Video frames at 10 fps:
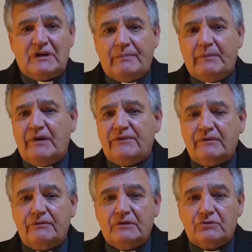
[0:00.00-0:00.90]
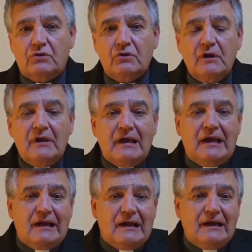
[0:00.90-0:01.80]
Francis, elect
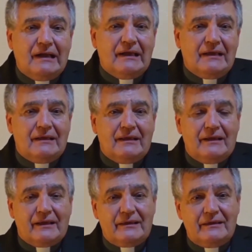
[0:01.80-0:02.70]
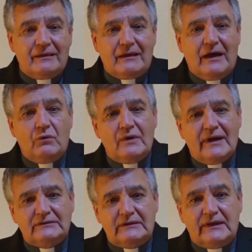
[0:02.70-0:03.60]
a candidate a little
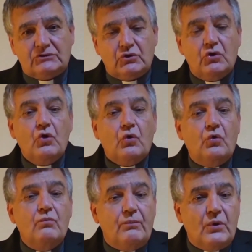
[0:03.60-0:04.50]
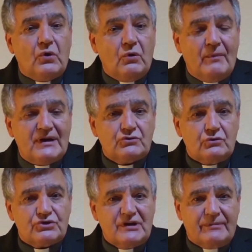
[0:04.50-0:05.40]
more conservative
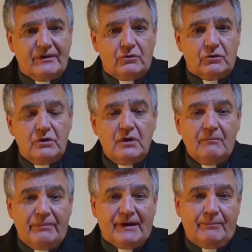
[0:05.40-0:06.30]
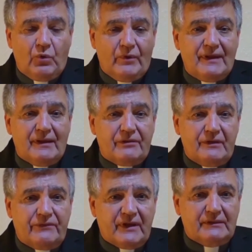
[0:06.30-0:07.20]
in order to be able to face
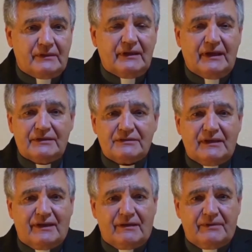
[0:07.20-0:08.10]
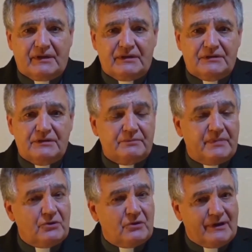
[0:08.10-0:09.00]
this serious
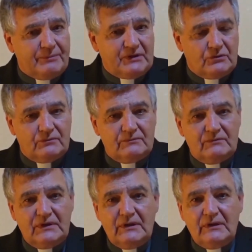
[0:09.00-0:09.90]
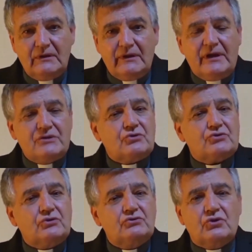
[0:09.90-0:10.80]
crisis. But I repeat, these
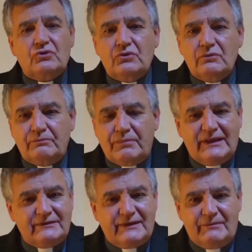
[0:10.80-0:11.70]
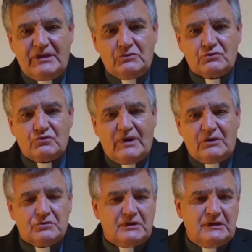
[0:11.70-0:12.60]
are all human
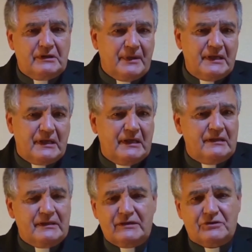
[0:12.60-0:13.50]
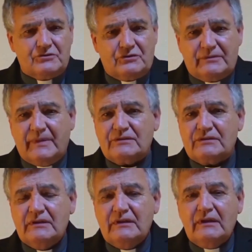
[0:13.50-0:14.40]
approaches of Wigel and of
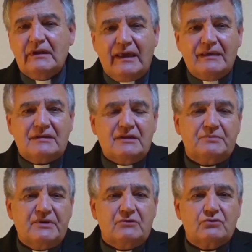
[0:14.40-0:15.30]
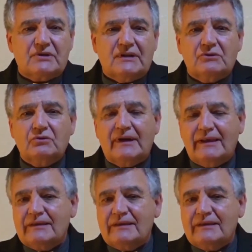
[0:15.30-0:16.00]
others. It is the Holy Spirit who knows.